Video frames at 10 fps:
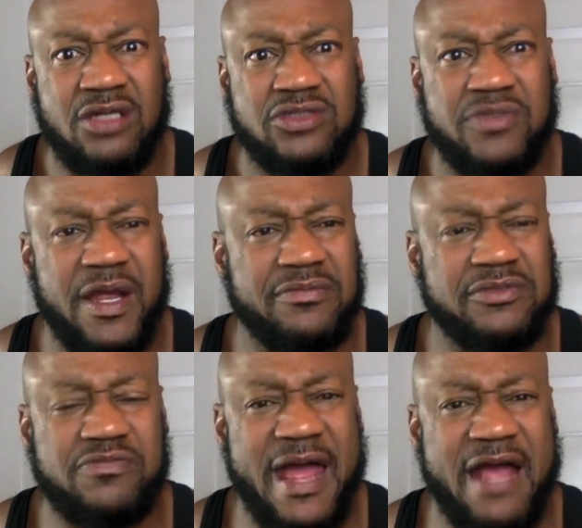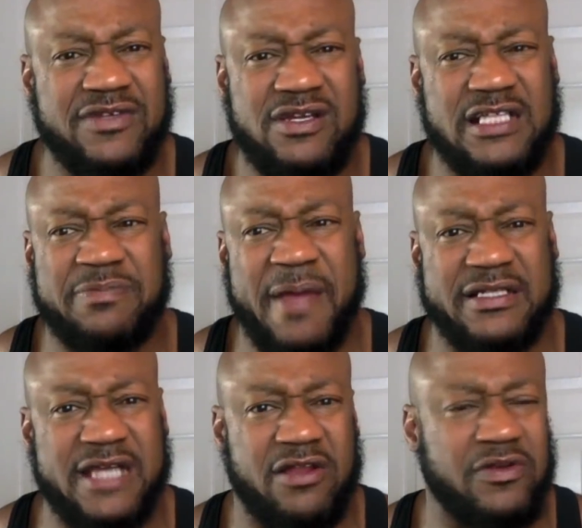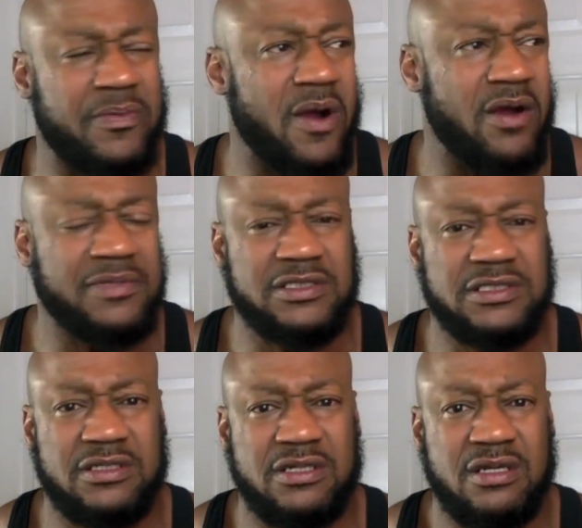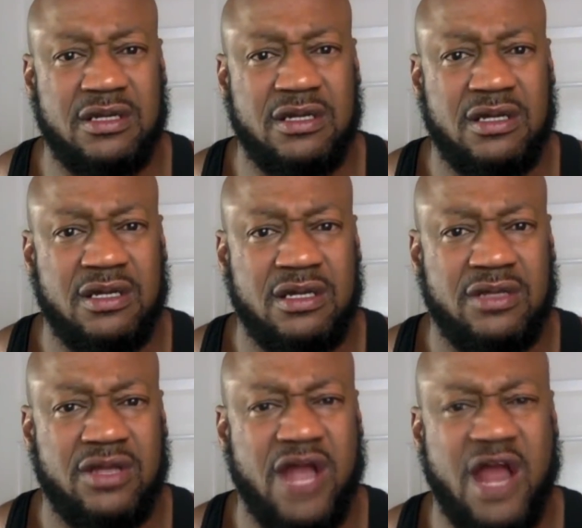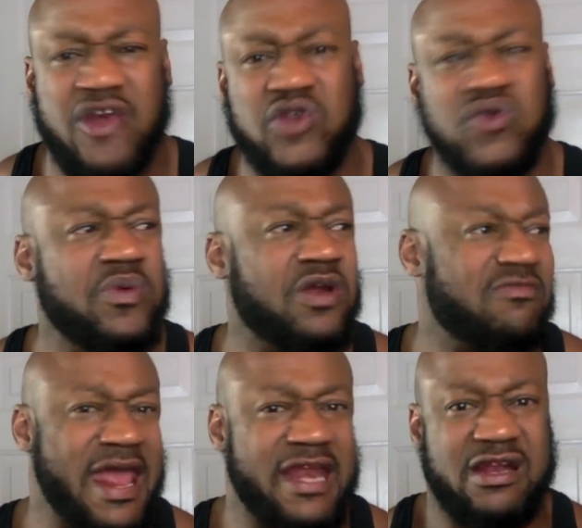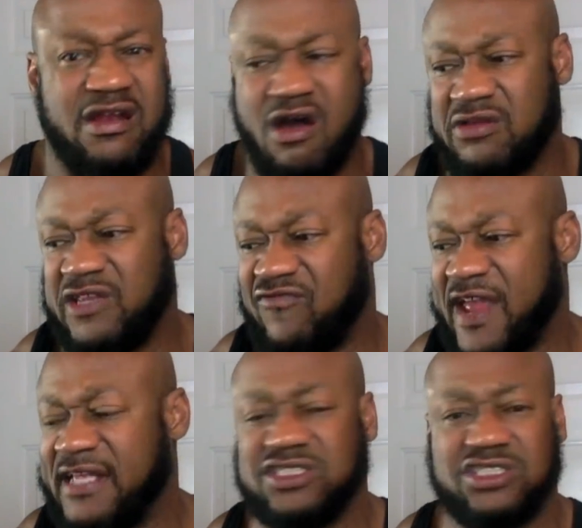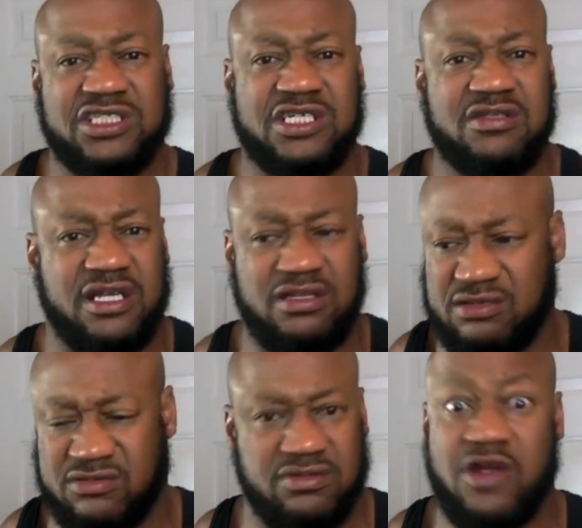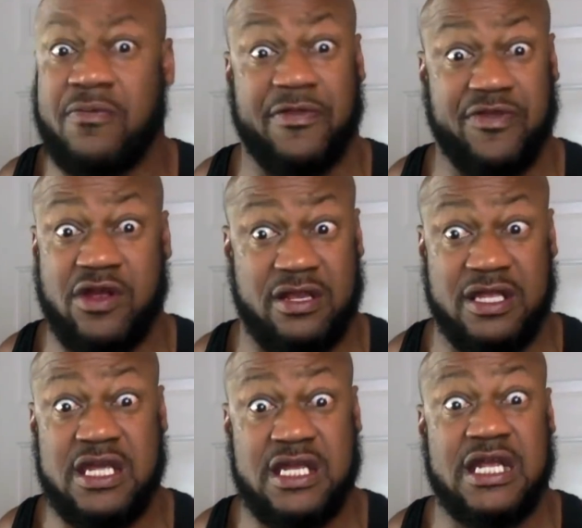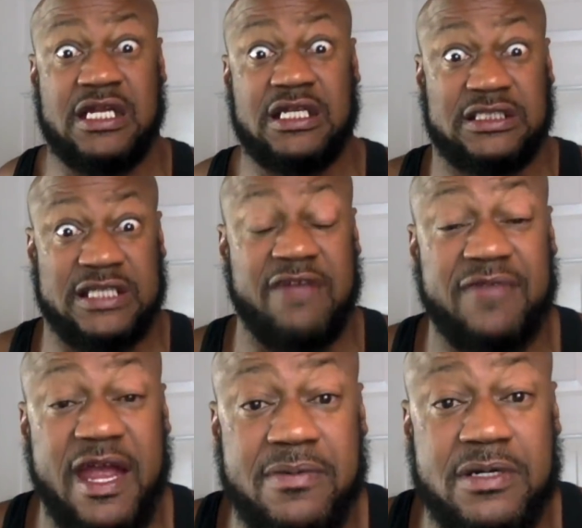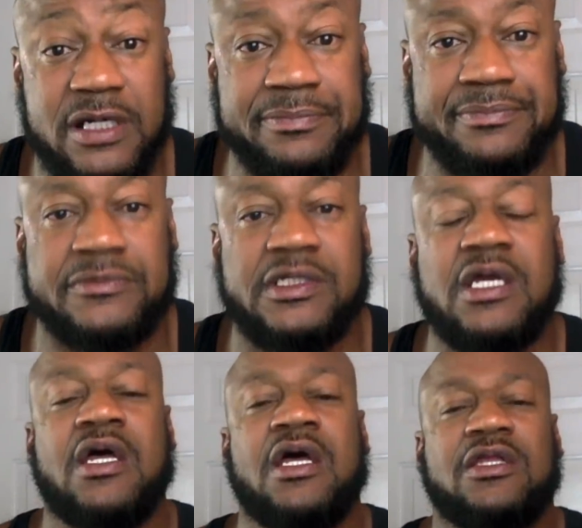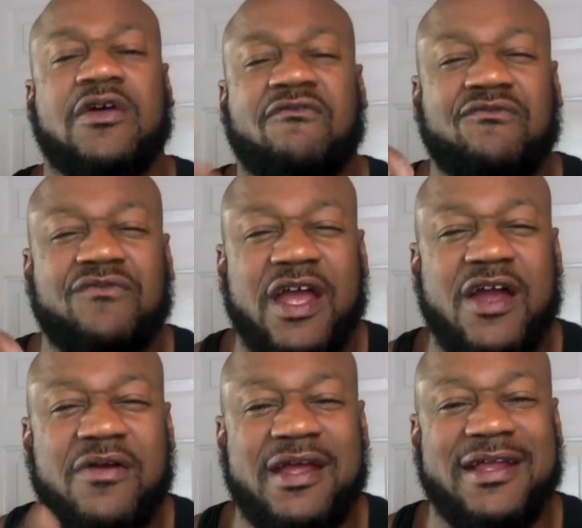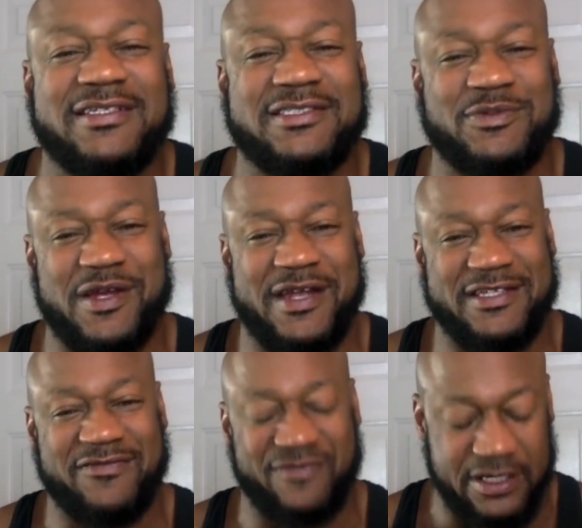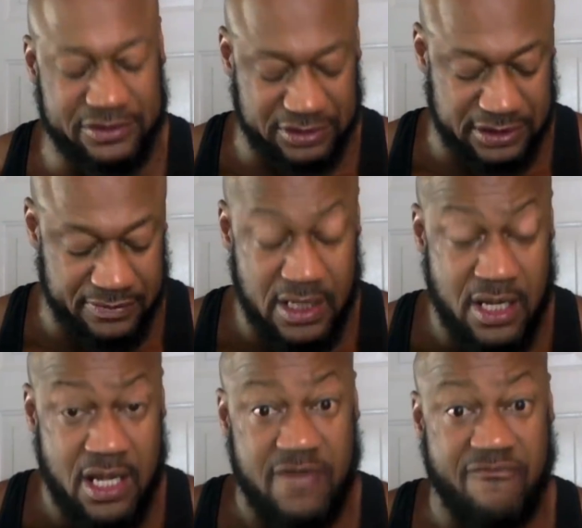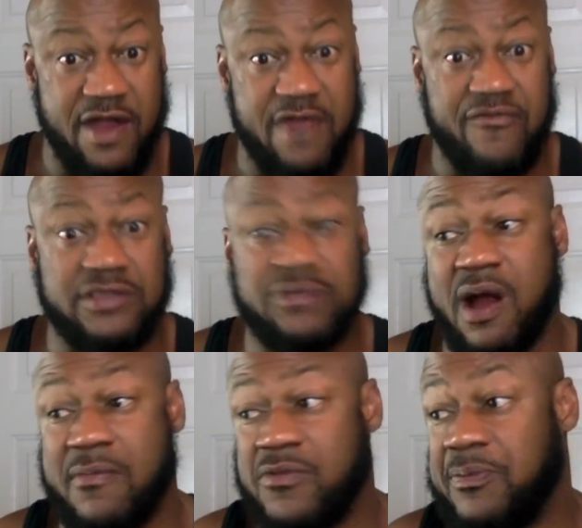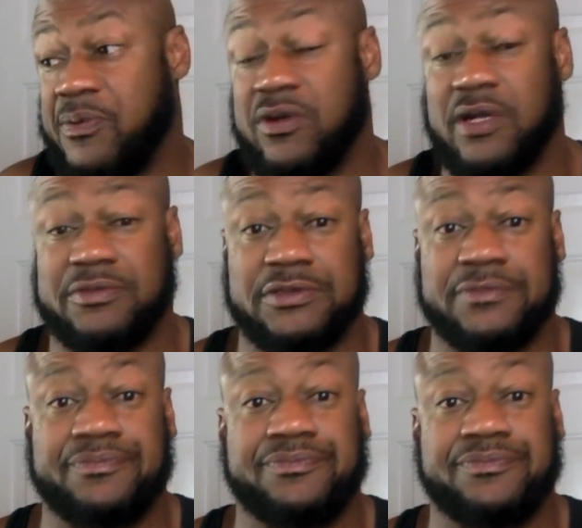Two-bedroom, two-bath, they're not spectacular apartments. They're not new with granite and all this fancy shit. But they're clean and in a safe neighborhood. This is where it gets interesting. The very first apartment we pulled up to,